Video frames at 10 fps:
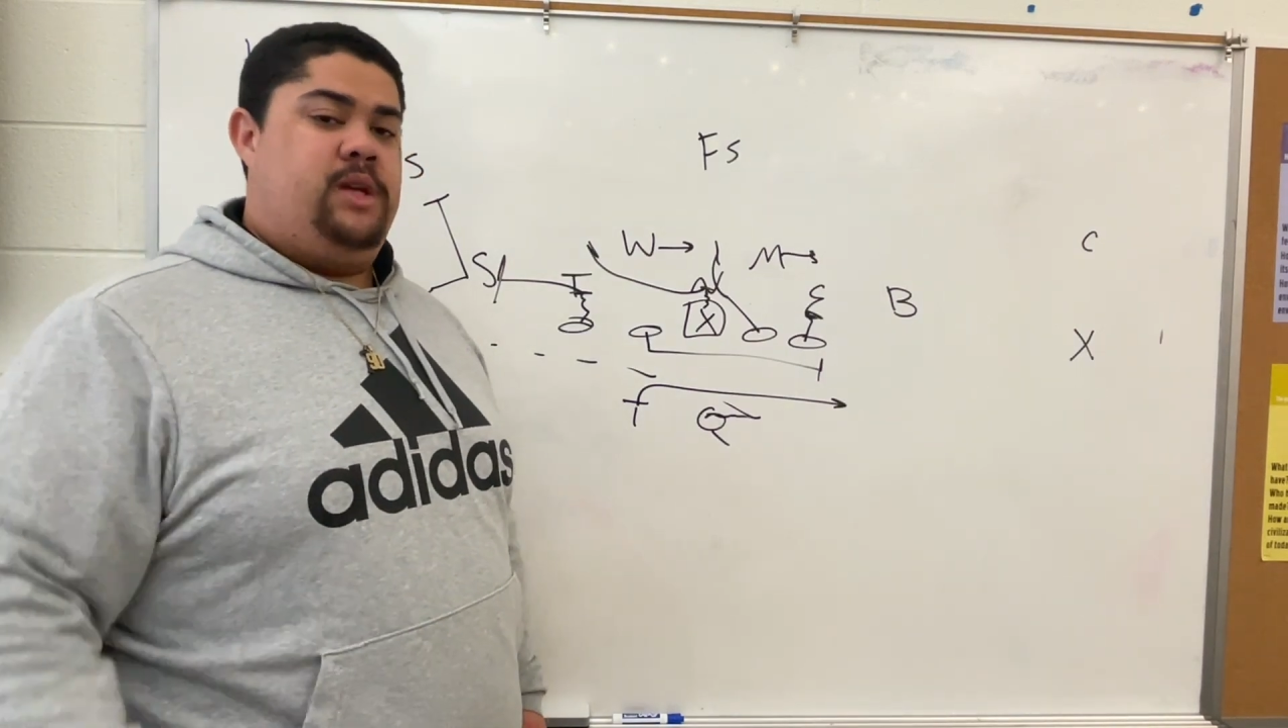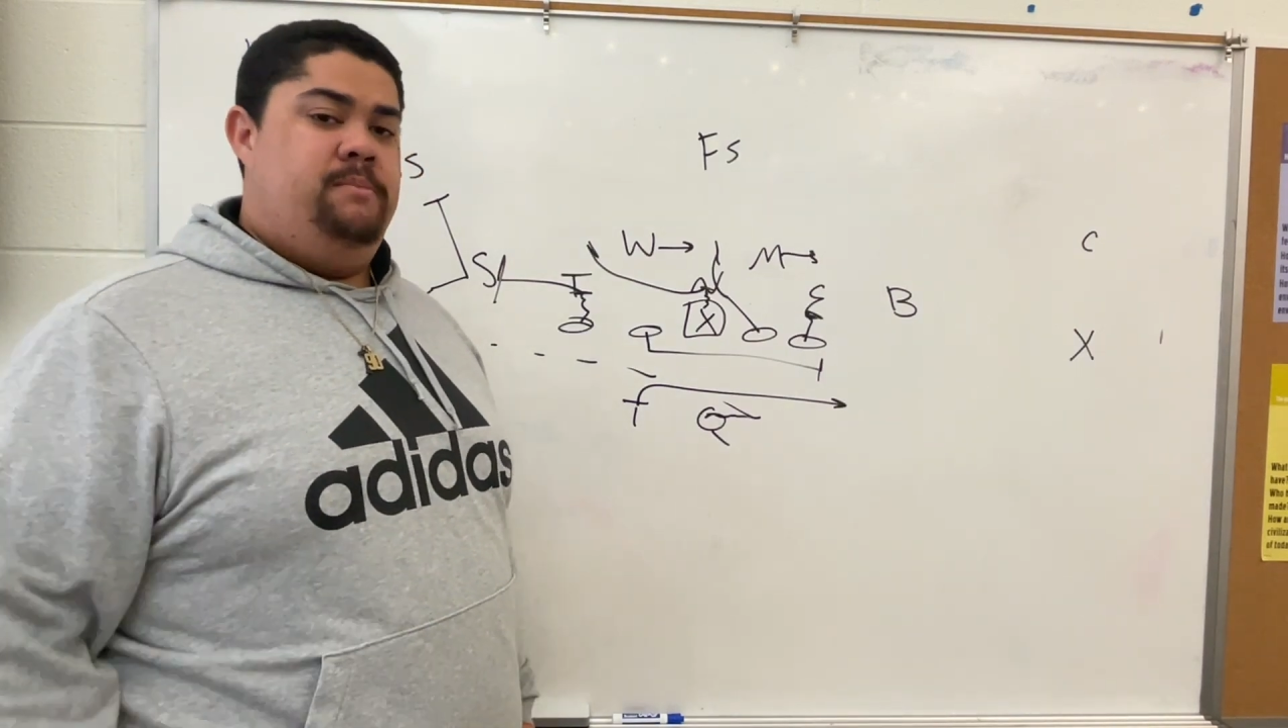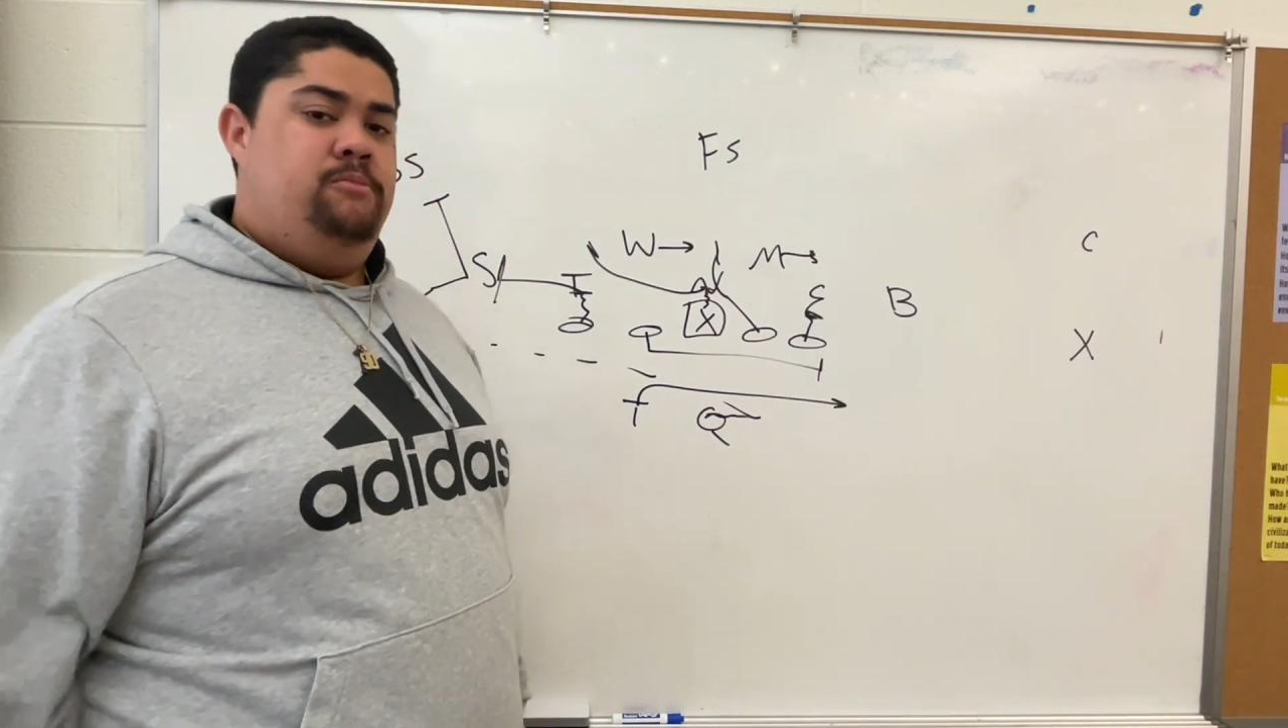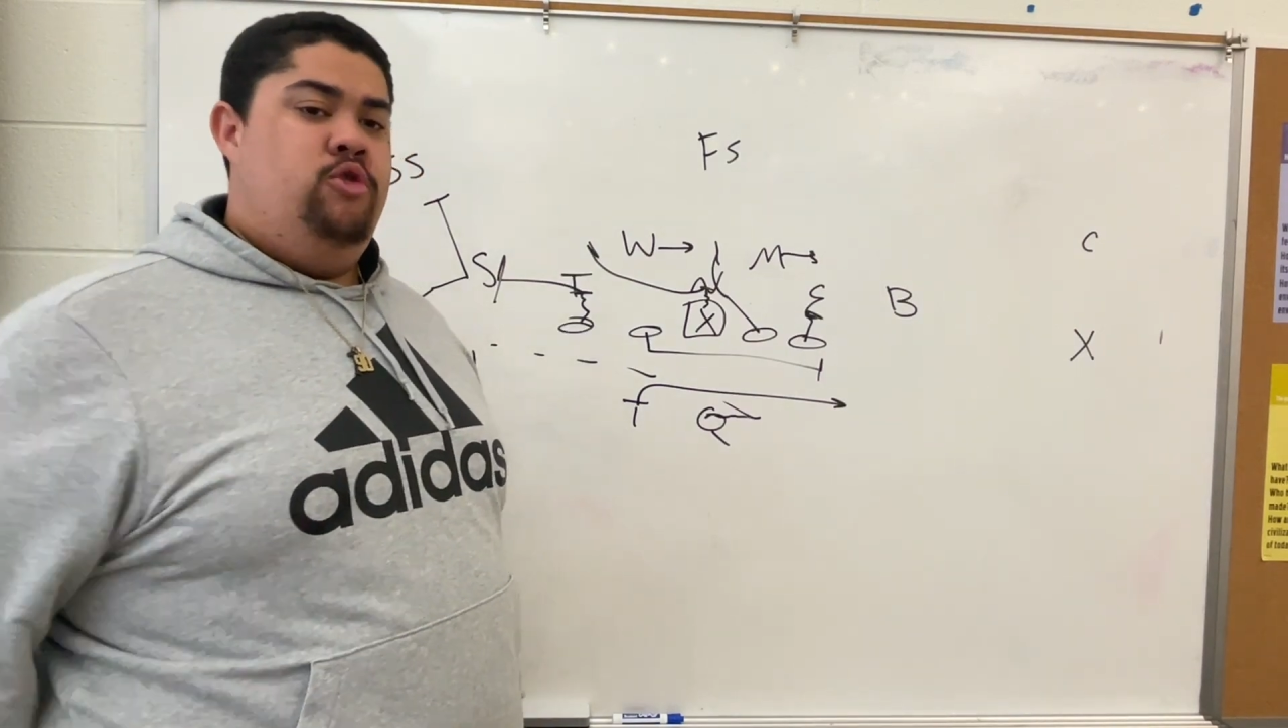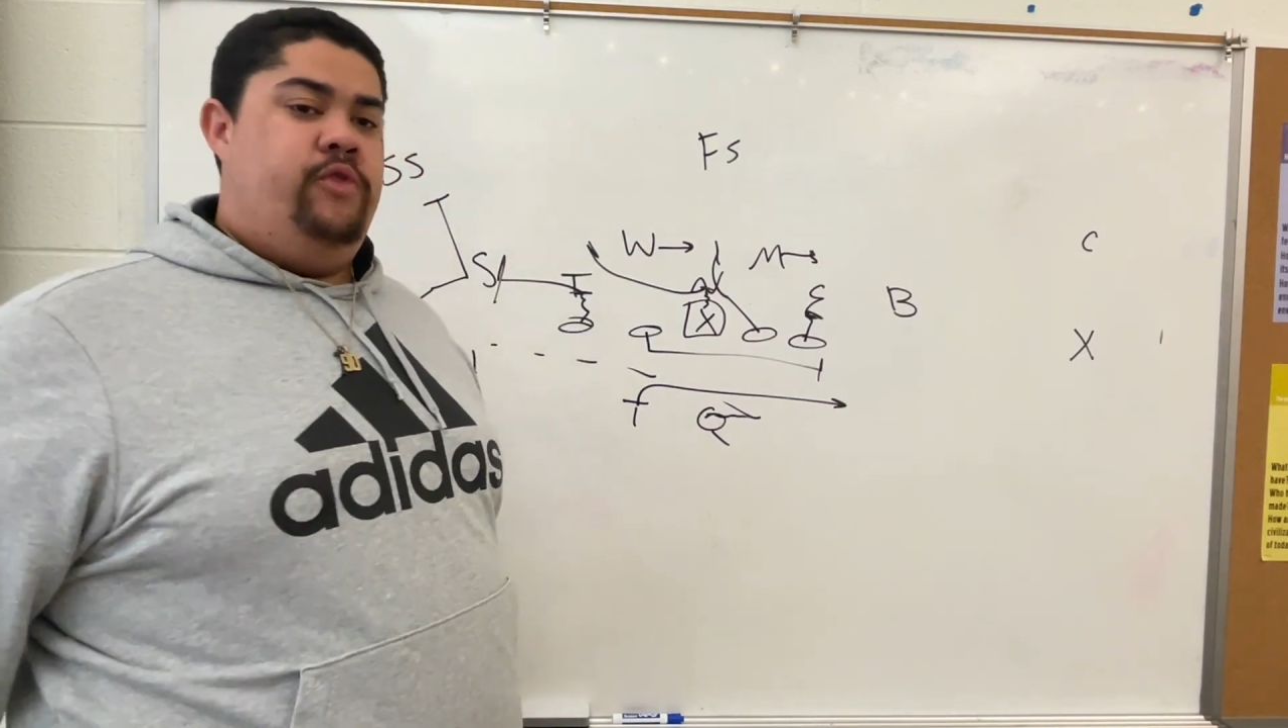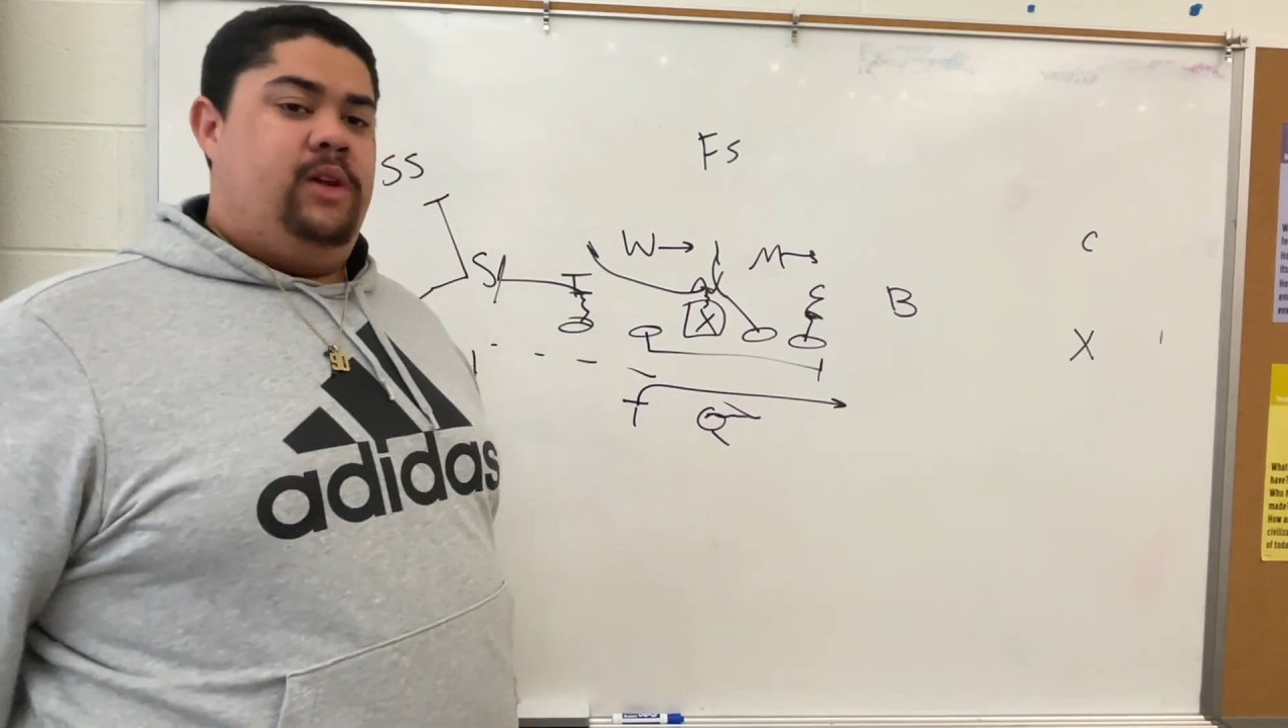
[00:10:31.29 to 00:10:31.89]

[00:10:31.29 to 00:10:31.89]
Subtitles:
can move your